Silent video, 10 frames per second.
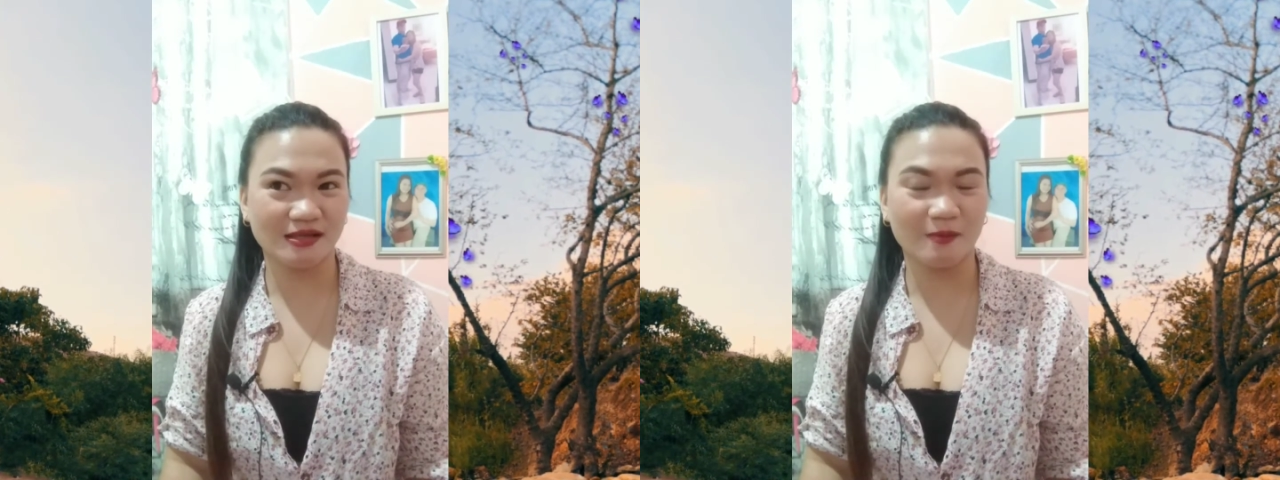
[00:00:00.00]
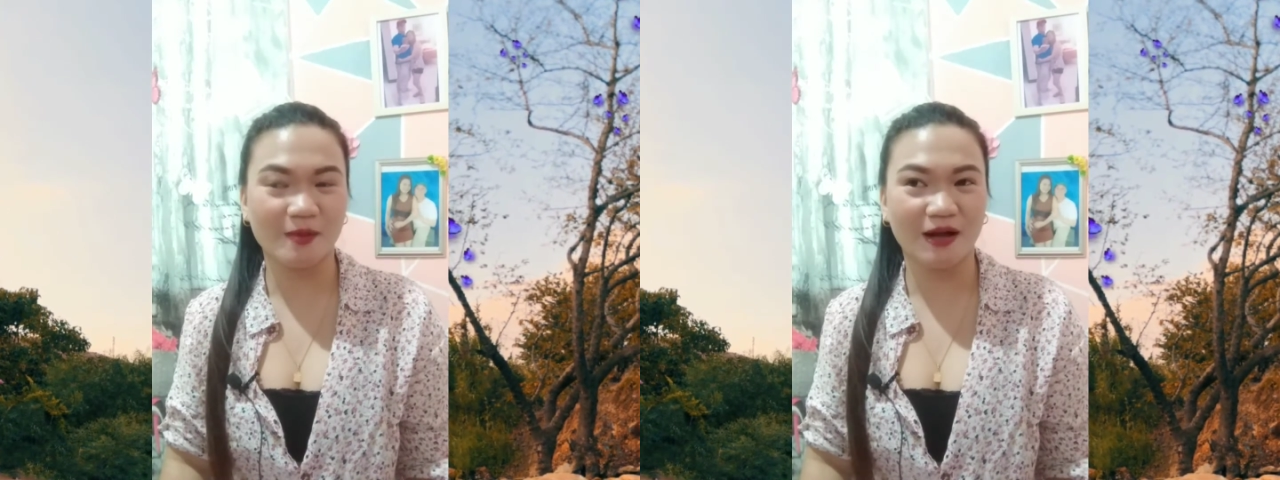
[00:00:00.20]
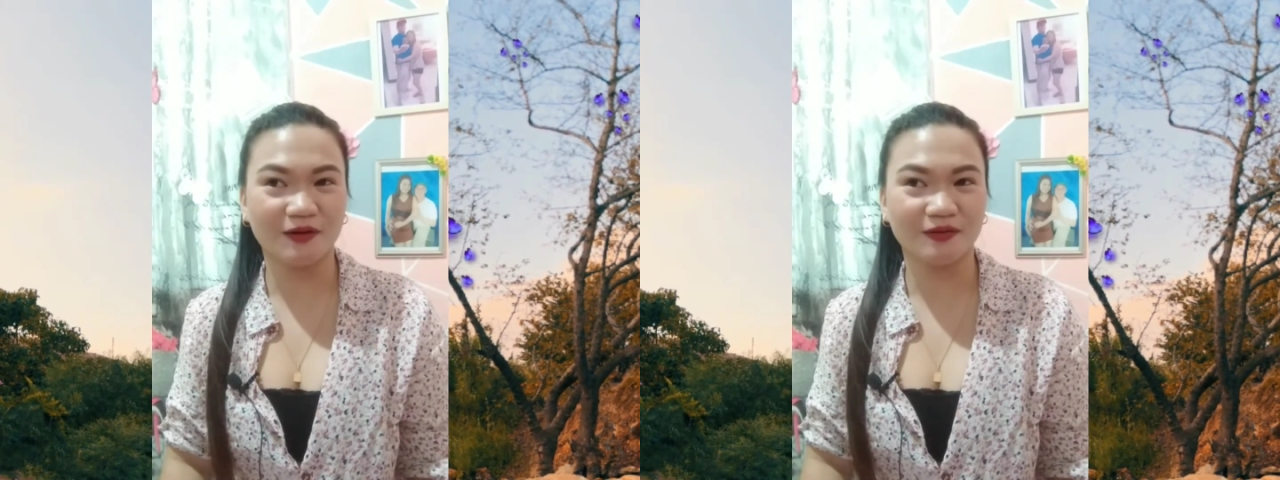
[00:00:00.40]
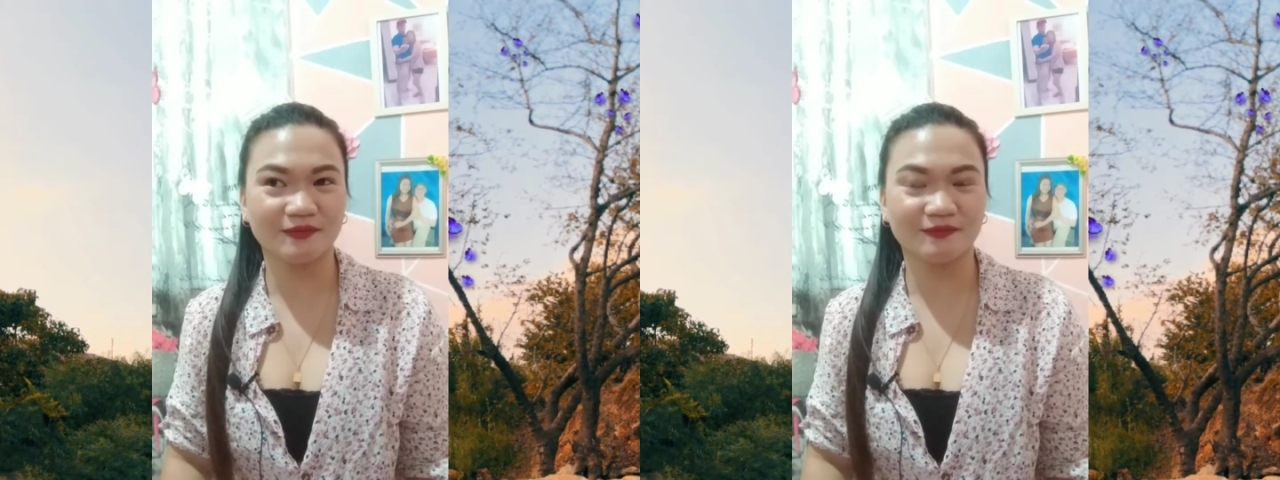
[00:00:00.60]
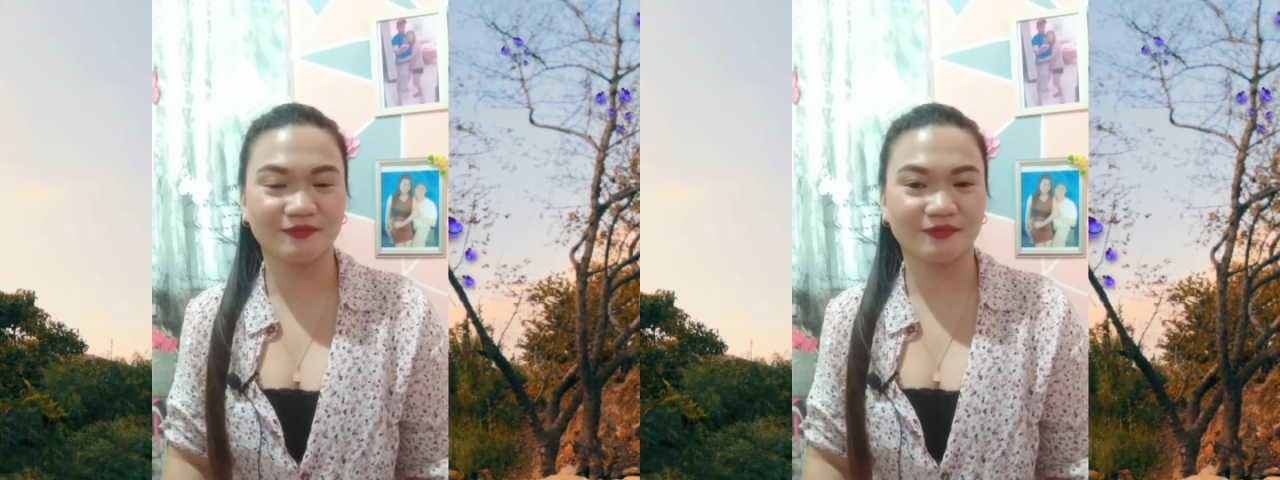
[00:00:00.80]
about
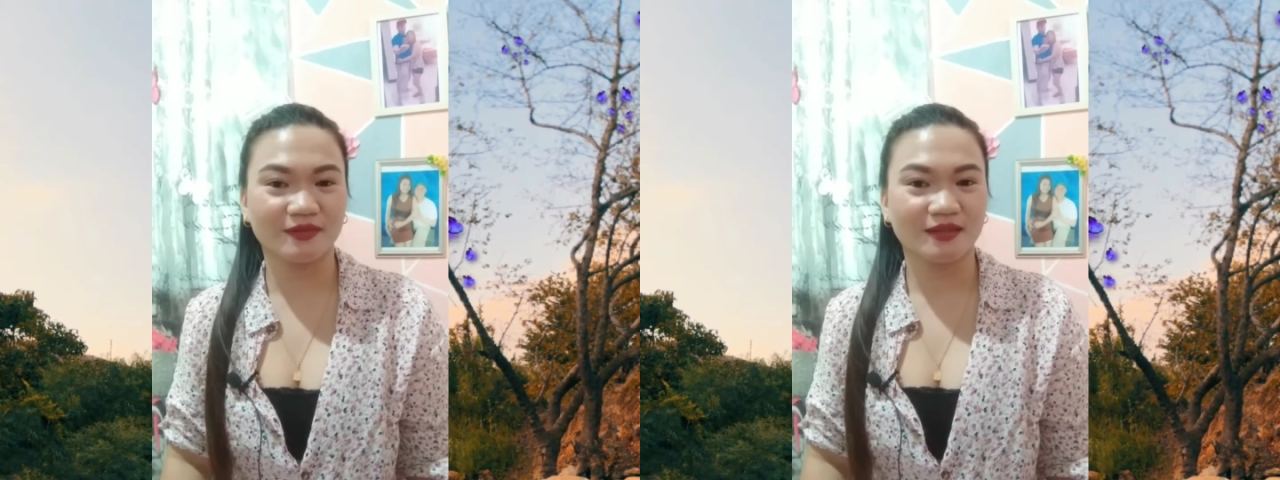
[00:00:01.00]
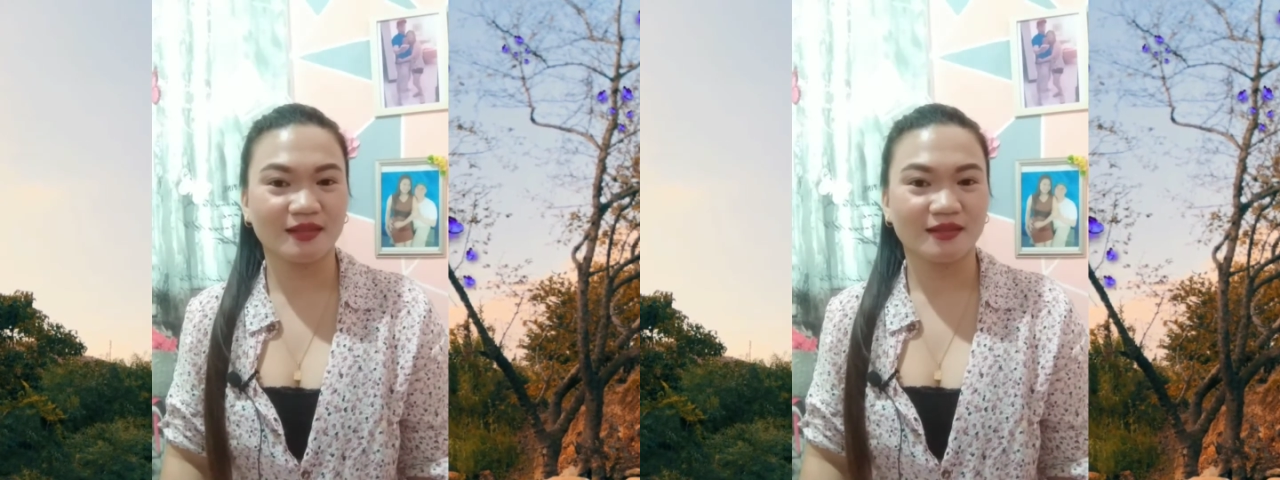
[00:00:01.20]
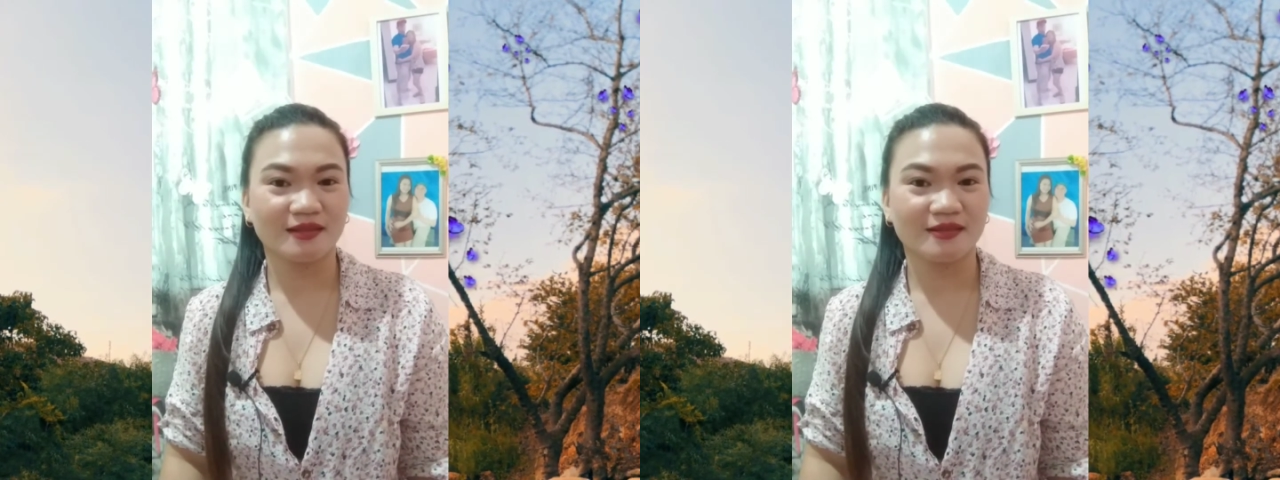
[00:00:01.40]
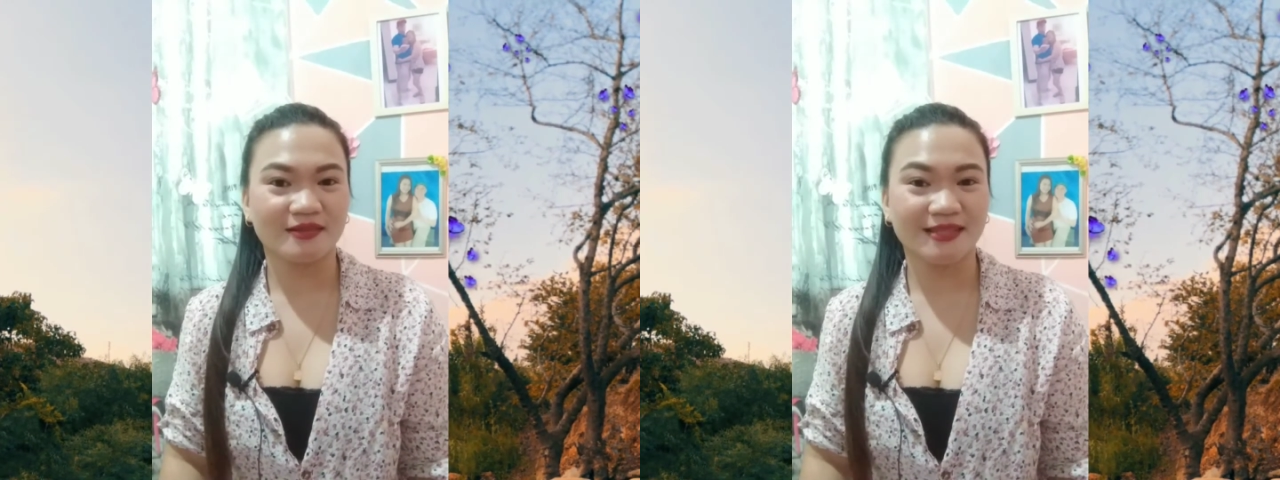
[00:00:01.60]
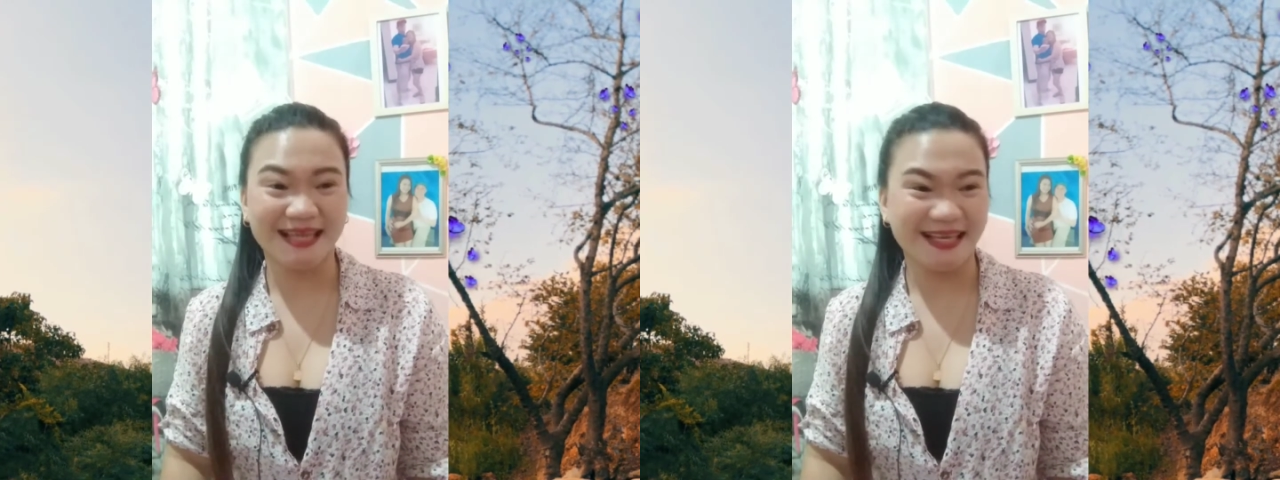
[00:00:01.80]

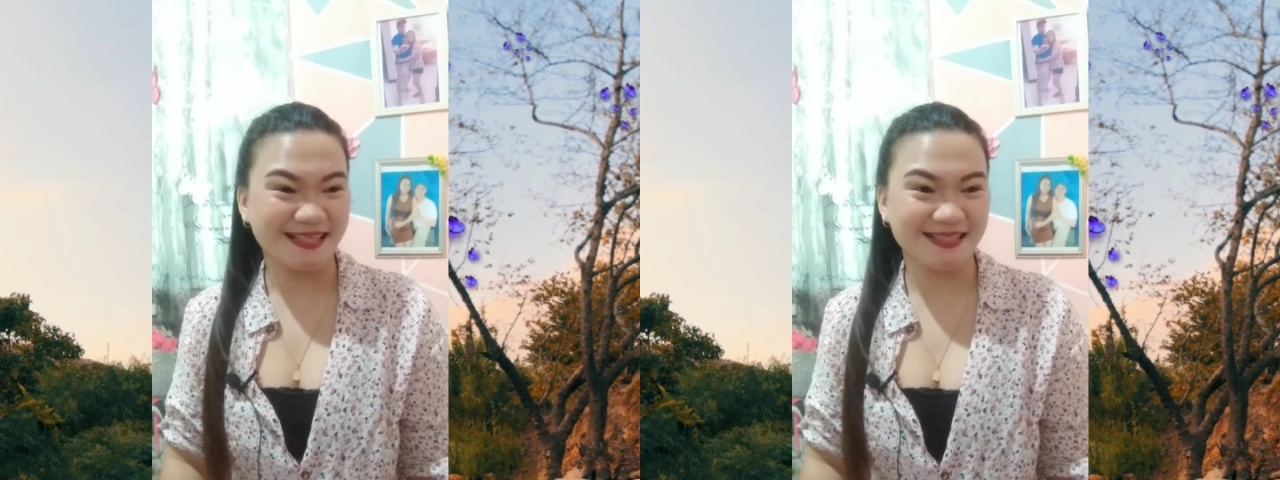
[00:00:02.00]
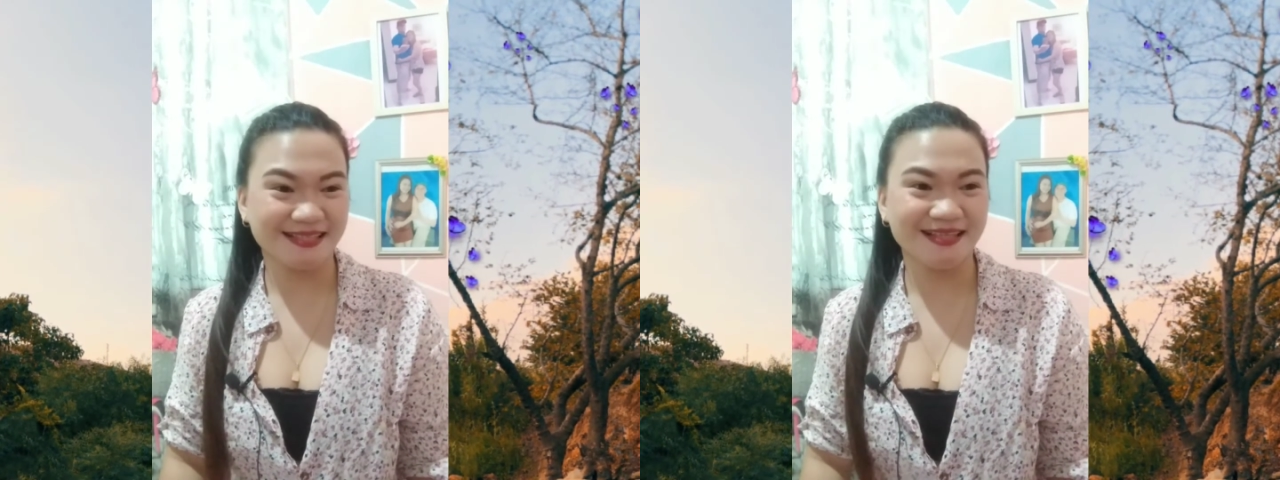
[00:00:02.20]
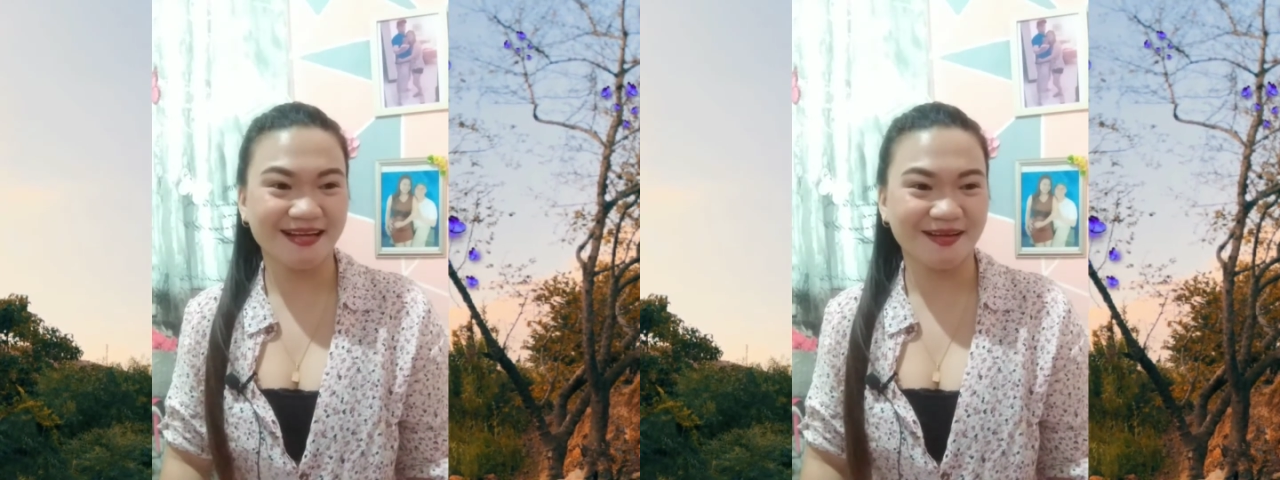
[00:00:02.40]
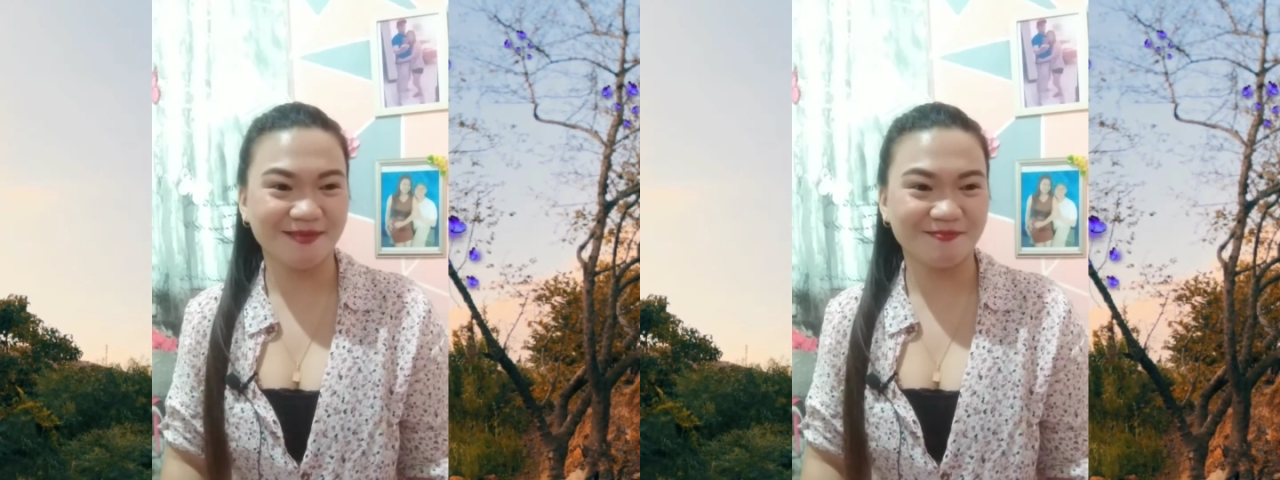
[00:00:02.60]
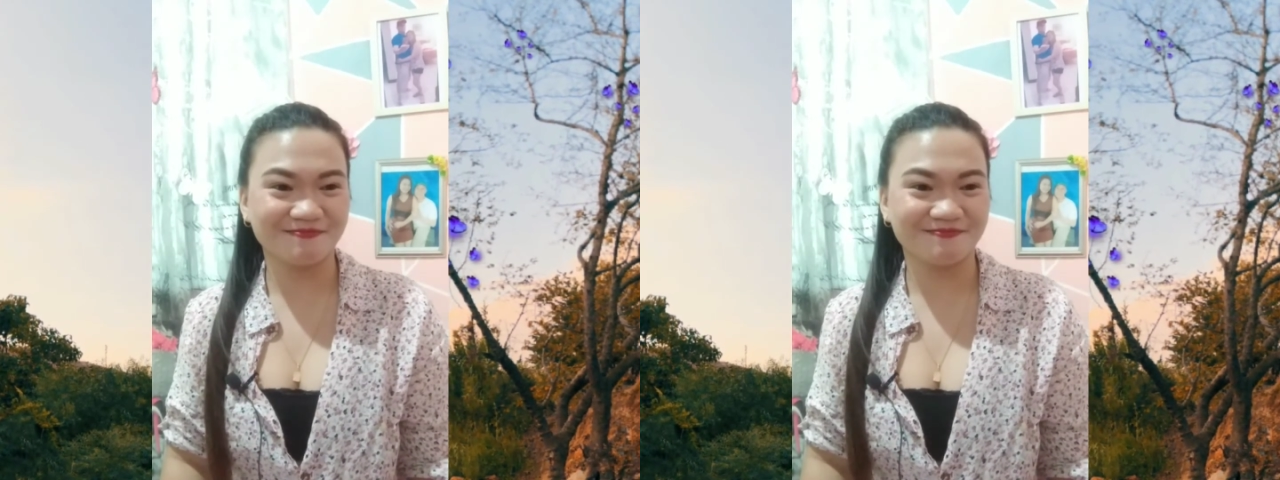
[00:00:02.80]
things that